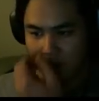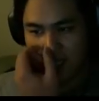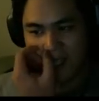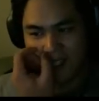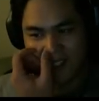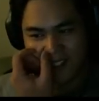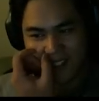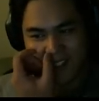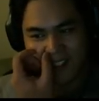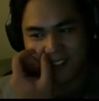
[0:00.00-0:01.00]
Ha!
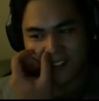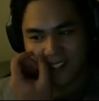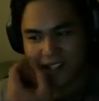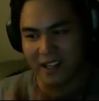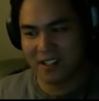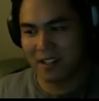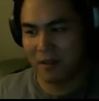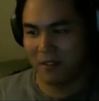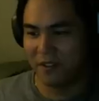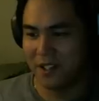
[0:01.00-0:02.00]
Looks like I got
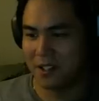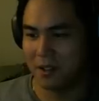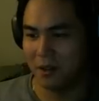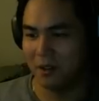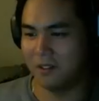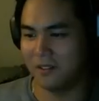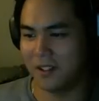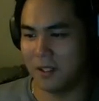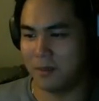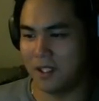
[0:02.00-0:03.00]
something fun to do.
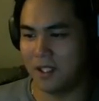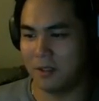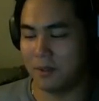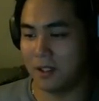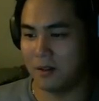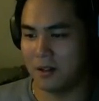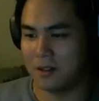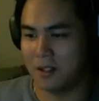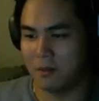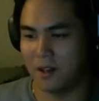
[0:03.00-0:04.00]
I'll be killed by the
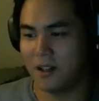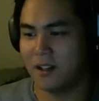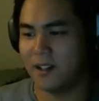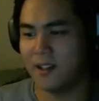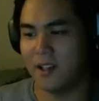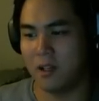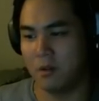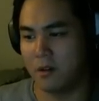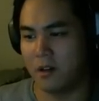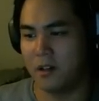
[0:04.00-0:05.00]
cursed anyway. A the game
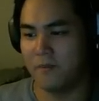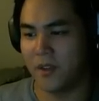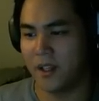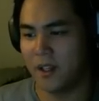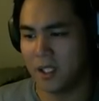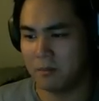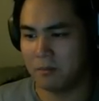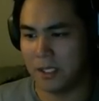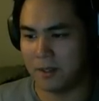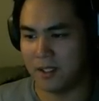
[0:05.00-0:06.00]
won't hurt.
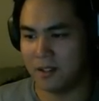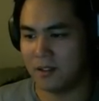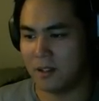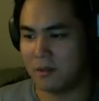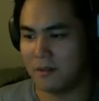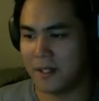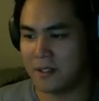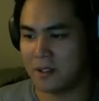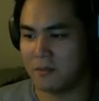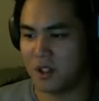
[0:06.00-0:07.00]
Maybe I will
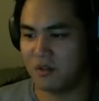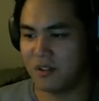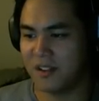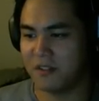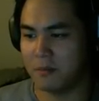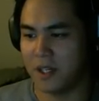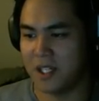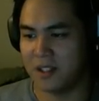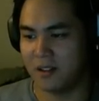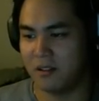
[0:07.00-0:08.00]
find some useful
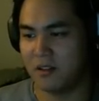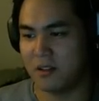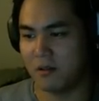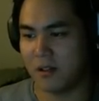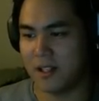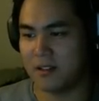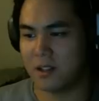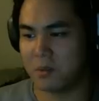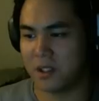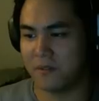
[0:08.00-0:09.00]
information. So I'll
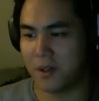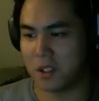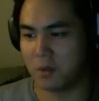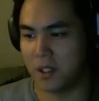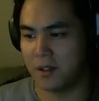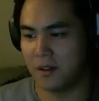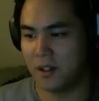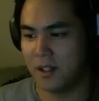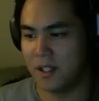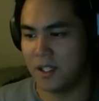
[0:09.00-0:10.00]
start with the first one.
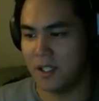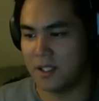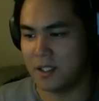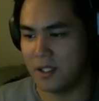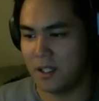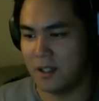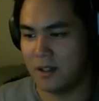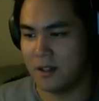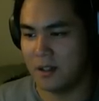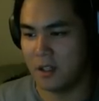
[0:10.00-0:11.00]
It's
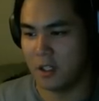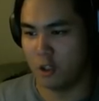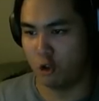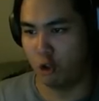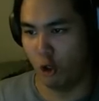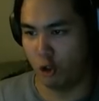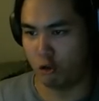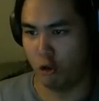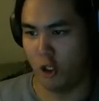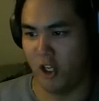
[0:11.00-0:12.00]
in
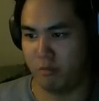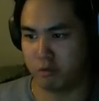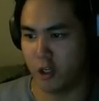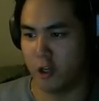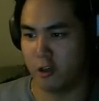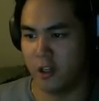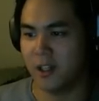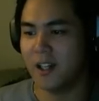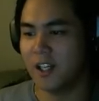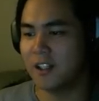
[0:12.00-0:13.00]
this library.
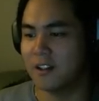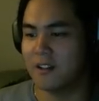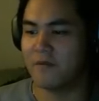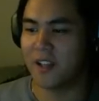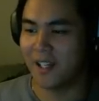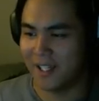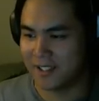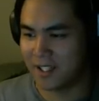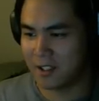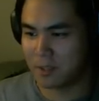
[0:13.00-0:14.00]
Good. I'll
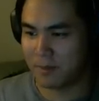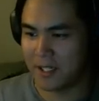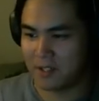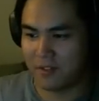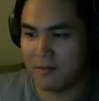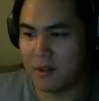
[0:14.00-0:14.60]
tear this page from the